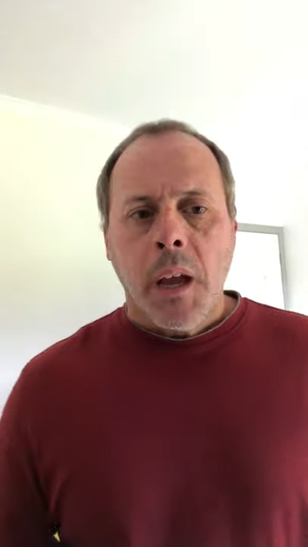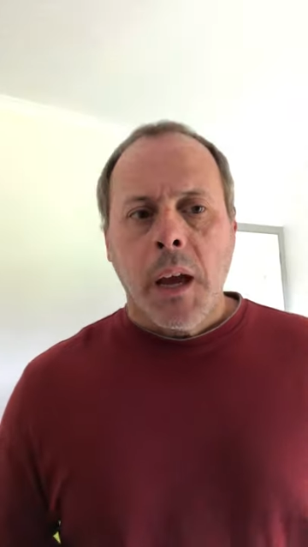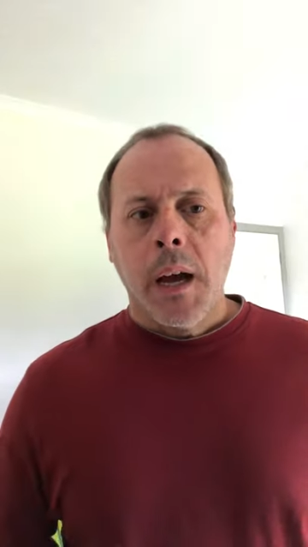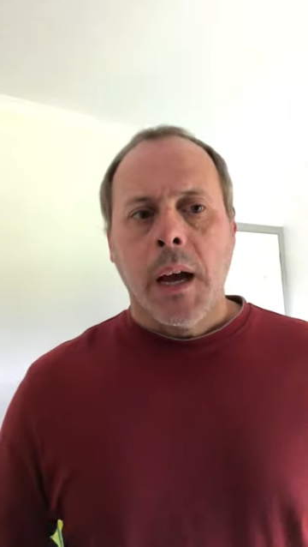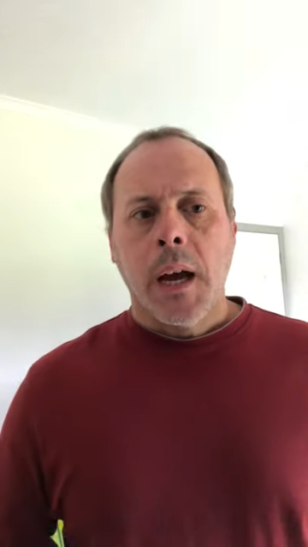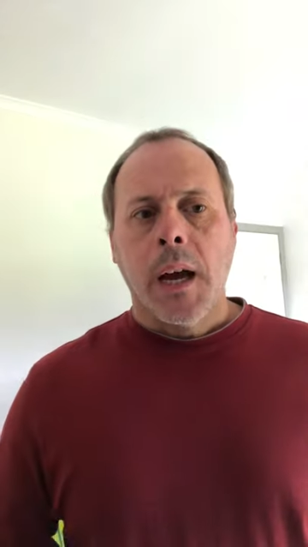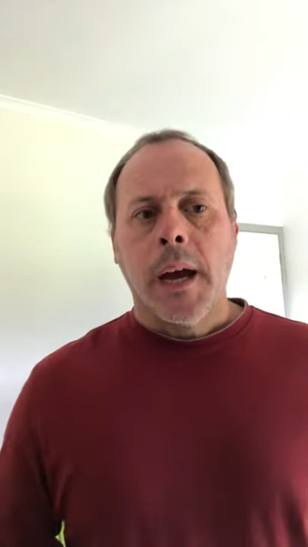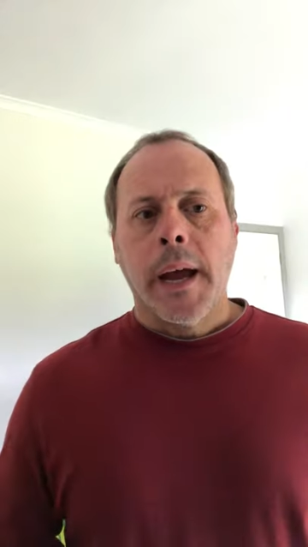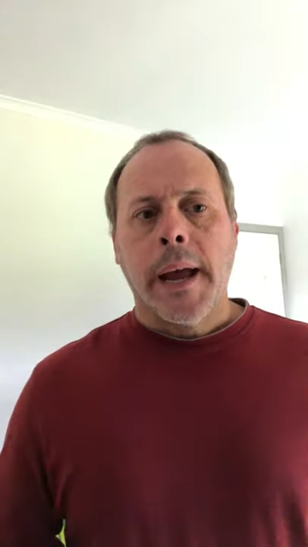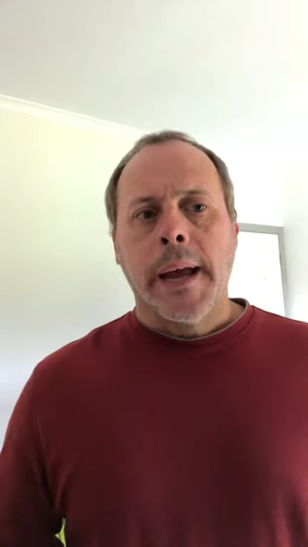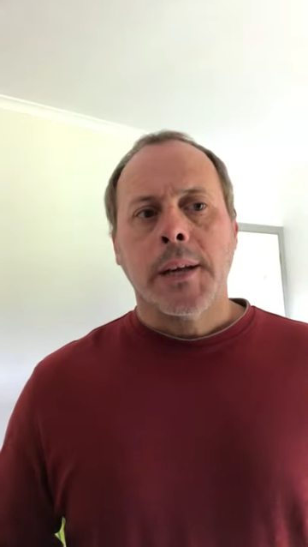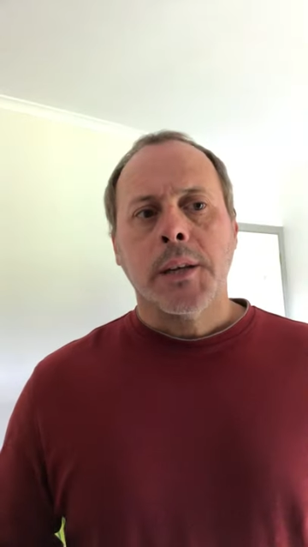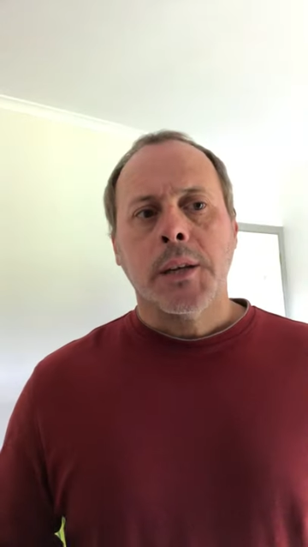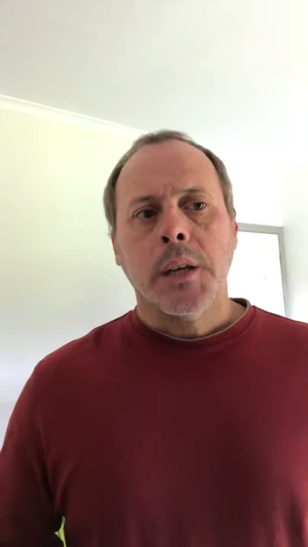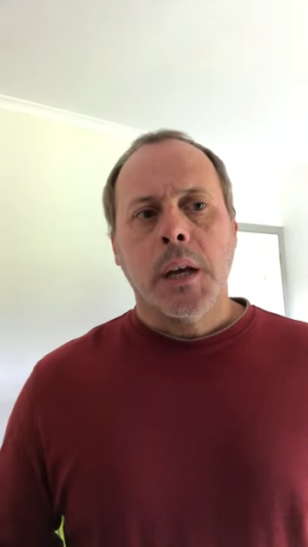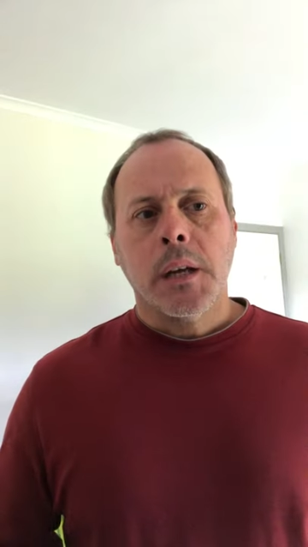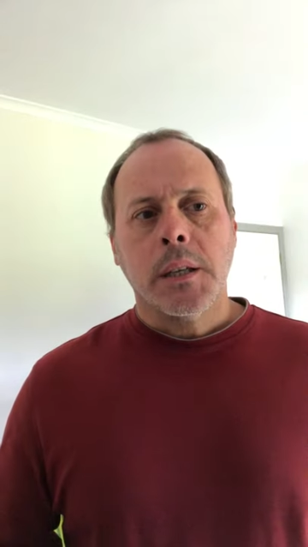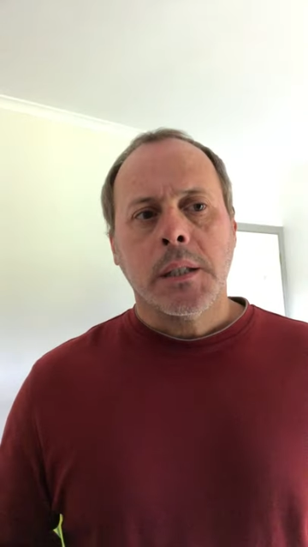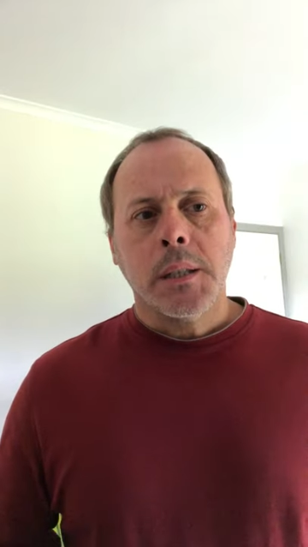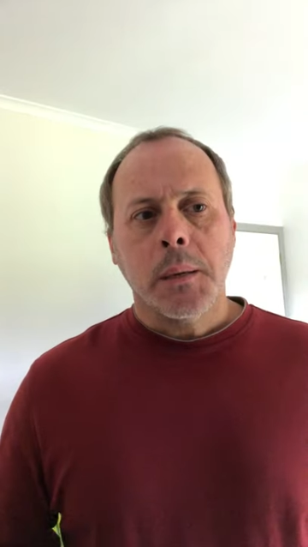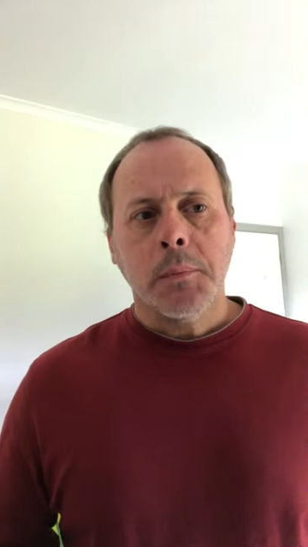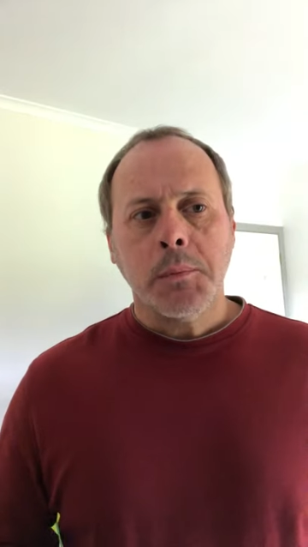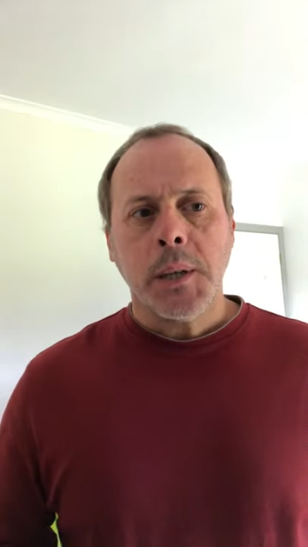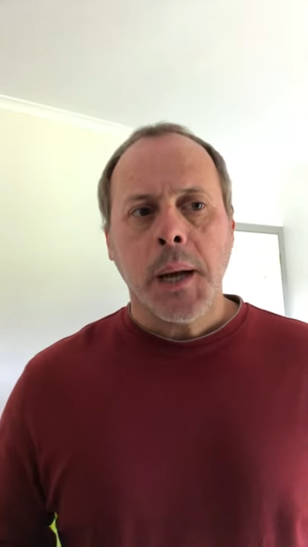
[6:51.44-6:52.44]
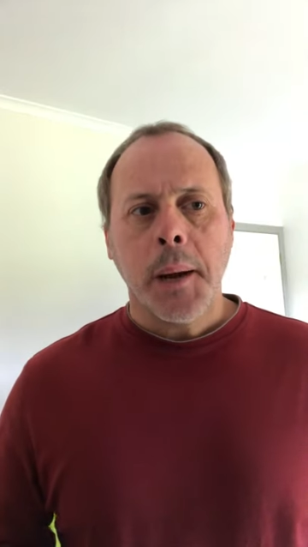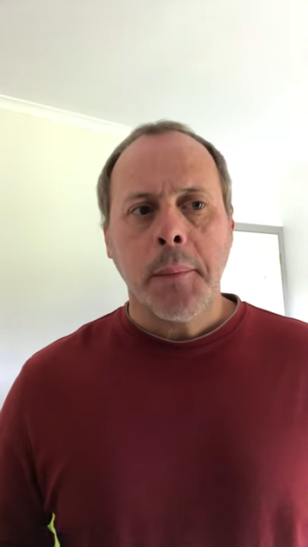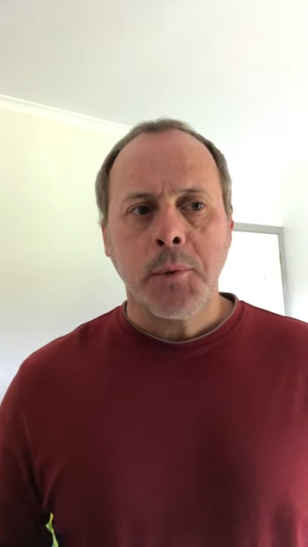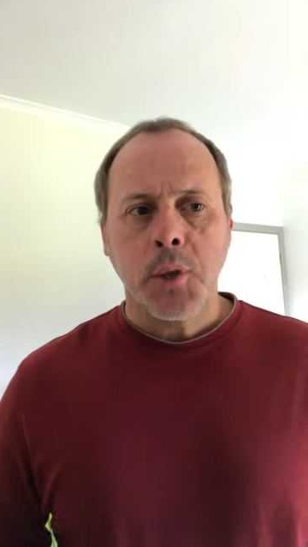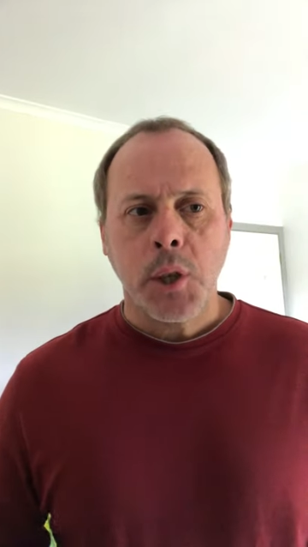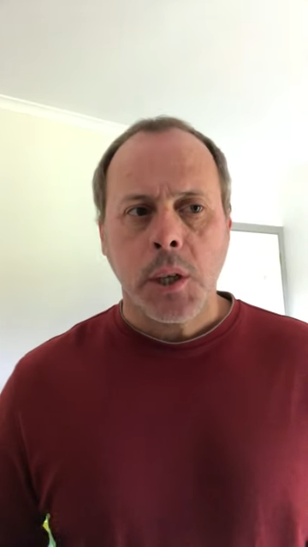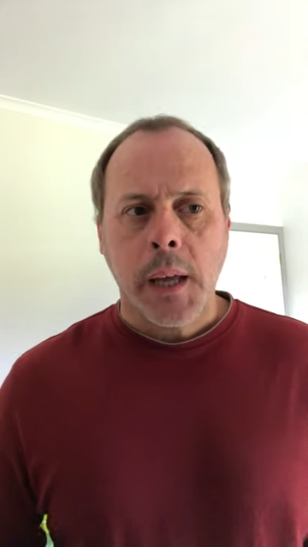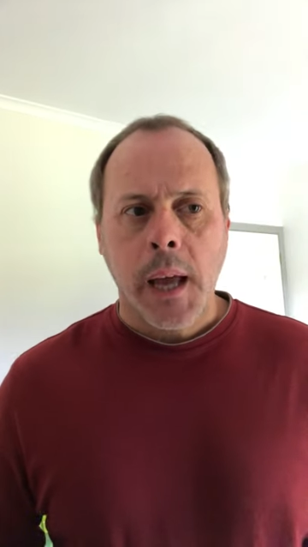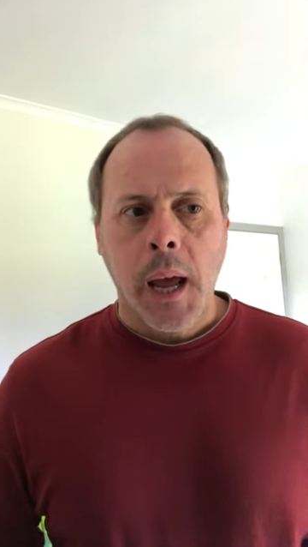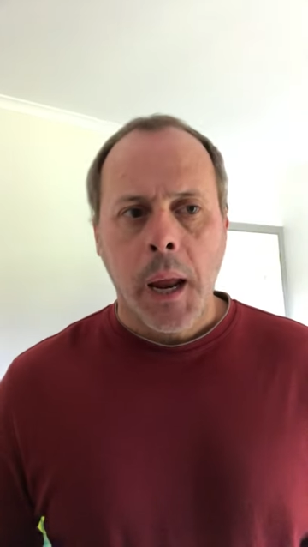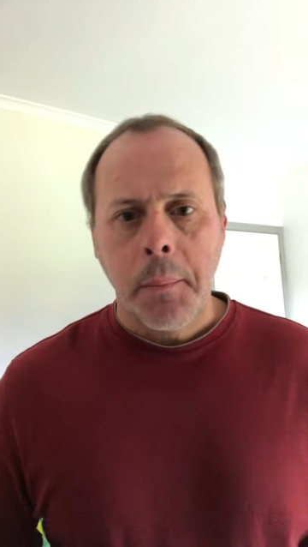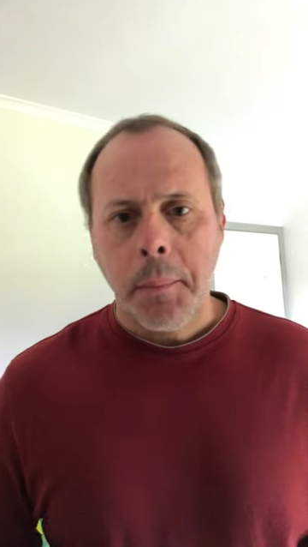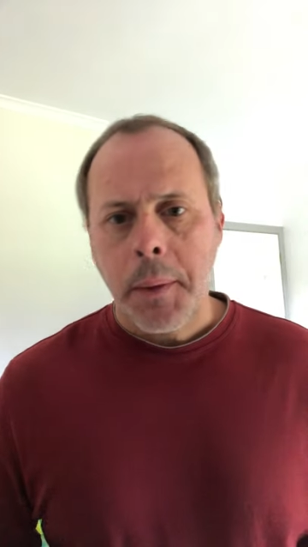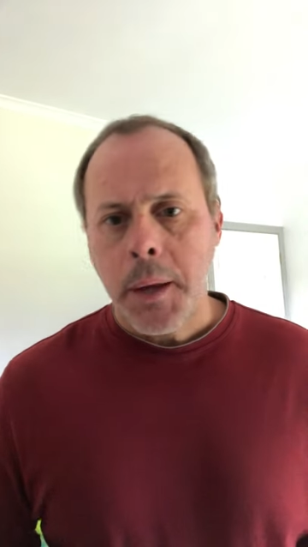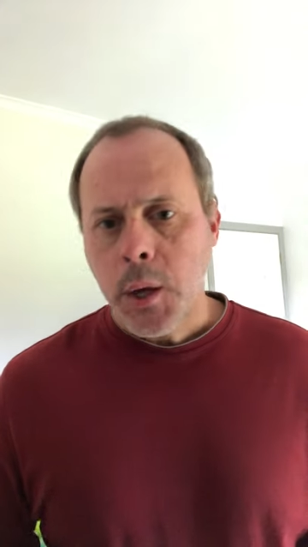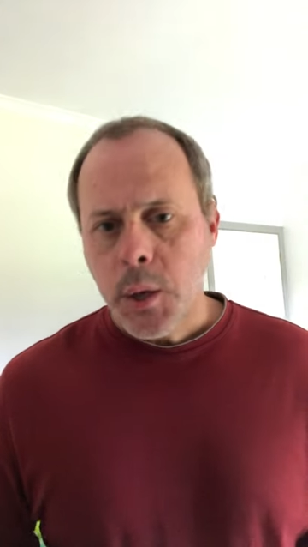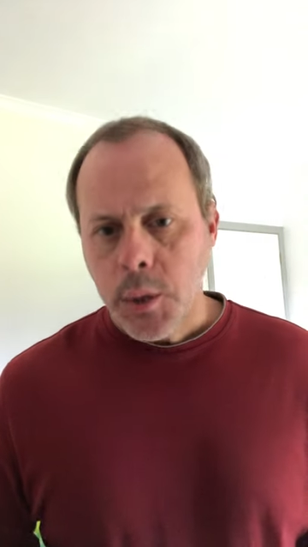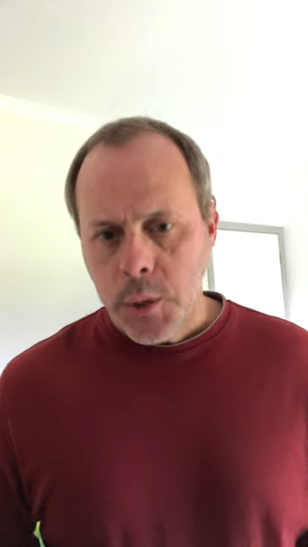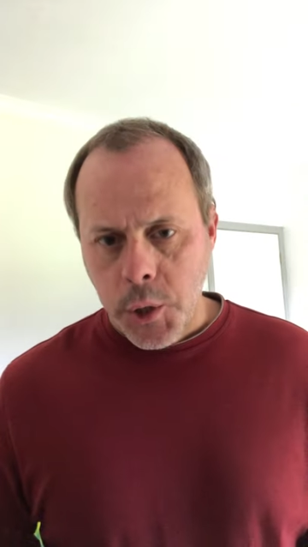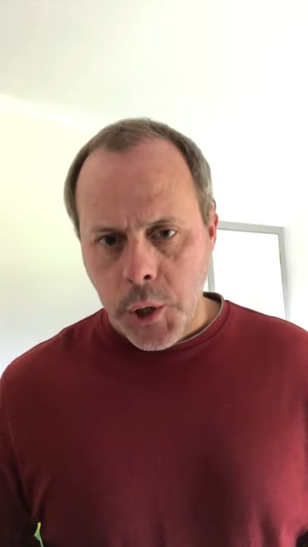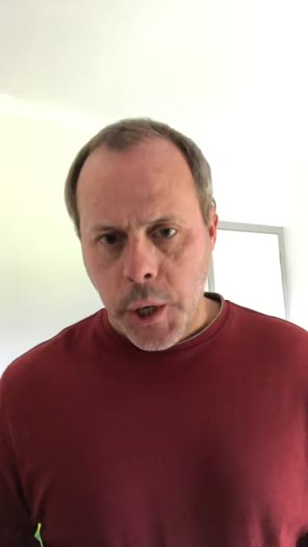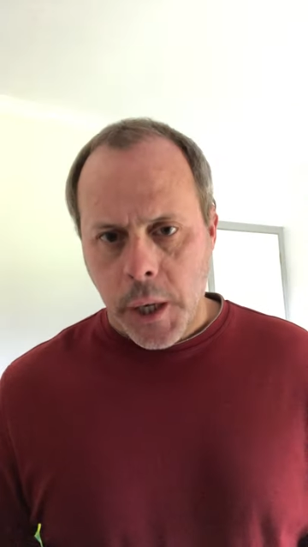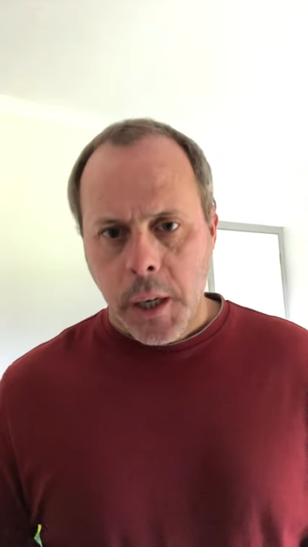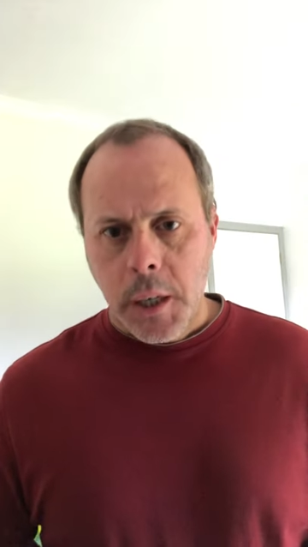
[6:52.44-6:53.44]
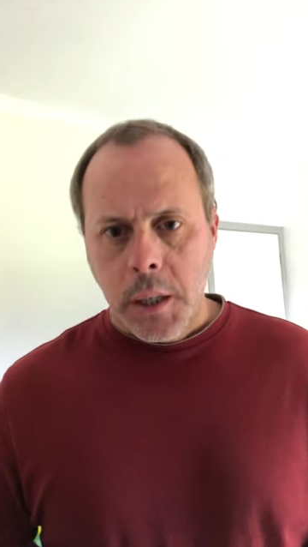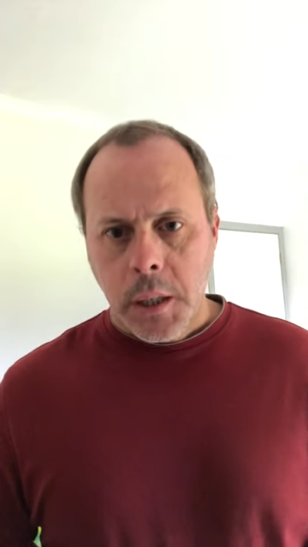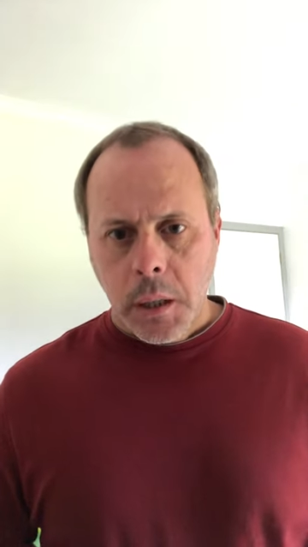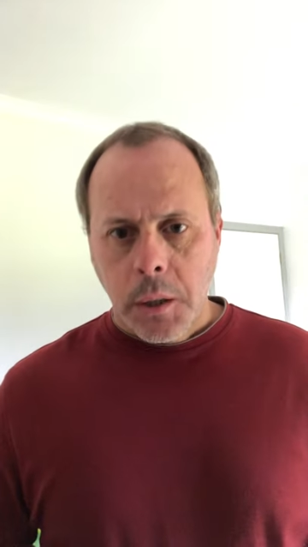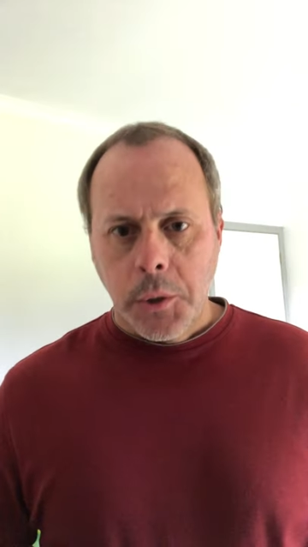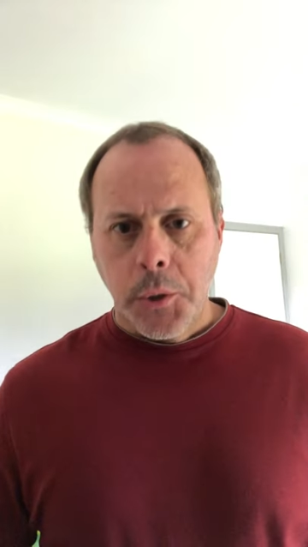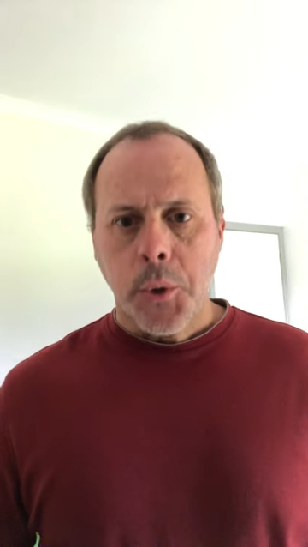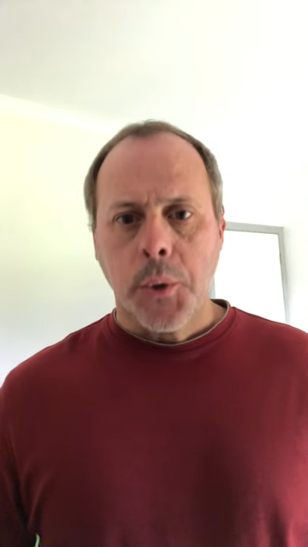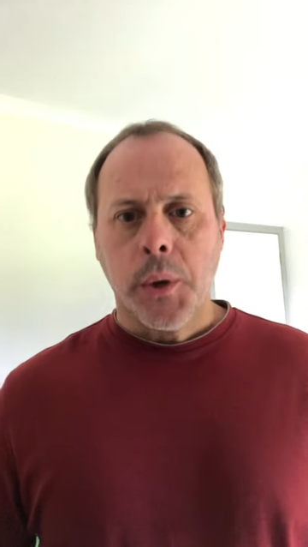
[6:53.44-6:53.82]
And sometimes it can be congenital.